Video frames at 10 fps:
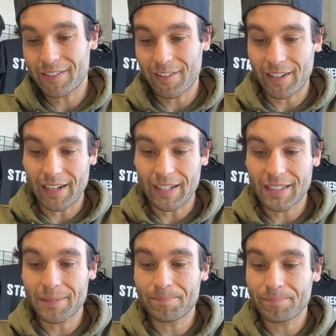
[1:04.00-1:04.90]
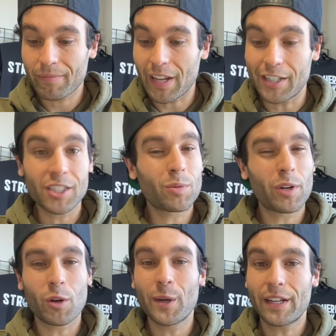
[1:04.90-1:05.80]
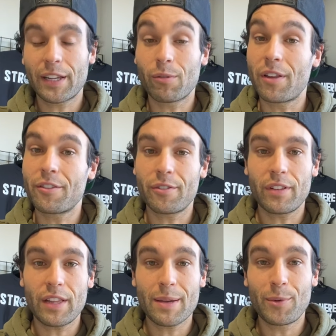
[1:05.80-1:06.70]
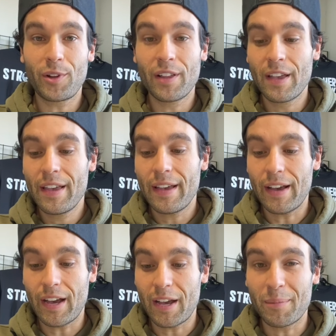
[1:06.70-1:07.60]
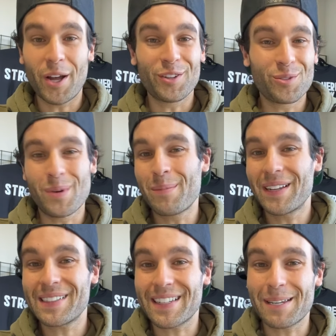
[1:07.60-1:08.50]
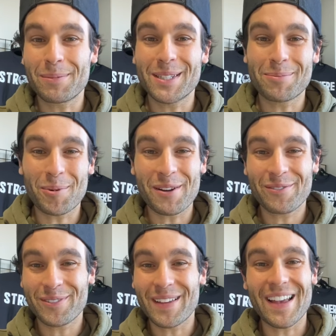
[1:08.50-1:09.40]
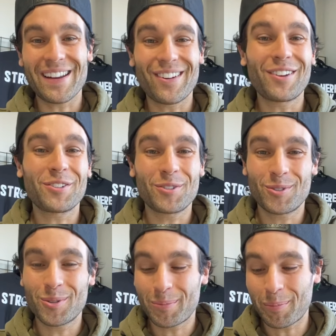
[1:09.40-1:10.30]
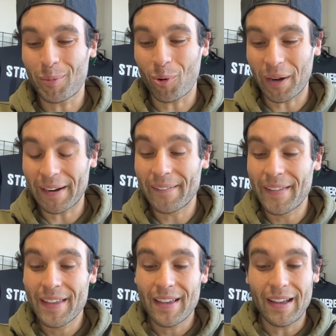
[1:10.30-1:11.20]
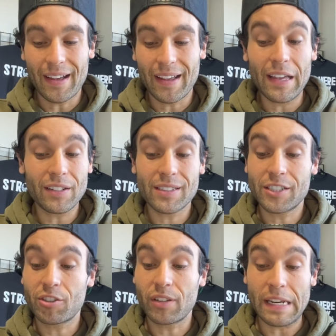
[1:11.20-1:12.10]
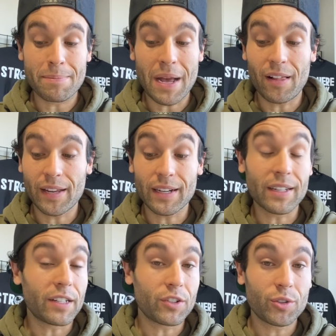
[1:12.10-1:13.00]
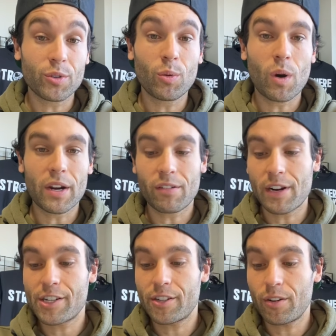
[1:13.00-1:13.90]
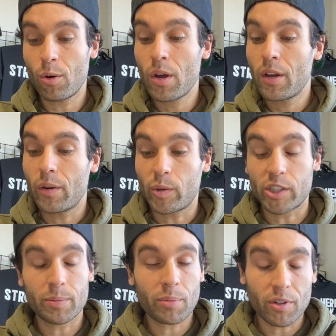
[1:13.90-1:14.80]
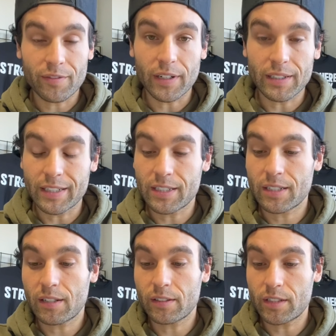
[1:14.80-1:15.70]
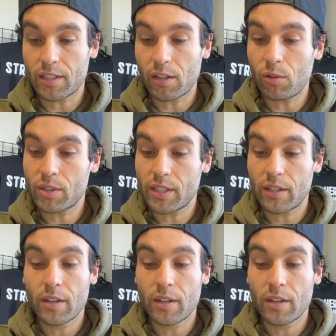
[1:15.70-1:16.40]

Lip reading: for you guys. I just want to quickly run through the label. I'll do my best to keep this brief and not too boring. L-citrulline malate in a 2-to-1 ratio, which is perfectly disclosed it,